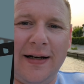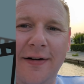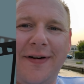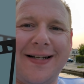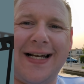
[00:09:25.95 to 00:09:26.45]

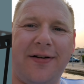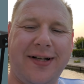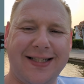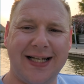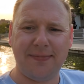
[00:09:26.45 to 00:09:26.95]

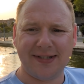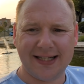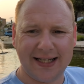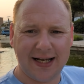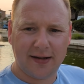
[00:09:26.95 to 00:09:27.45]
Fantastic timing to
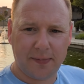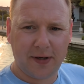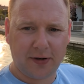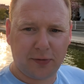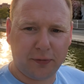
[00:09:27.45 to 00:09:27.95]
get the
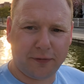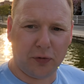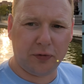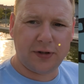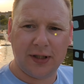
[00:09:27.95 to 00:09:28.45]
Pixel
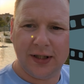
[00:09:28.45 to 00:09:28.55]
Fold.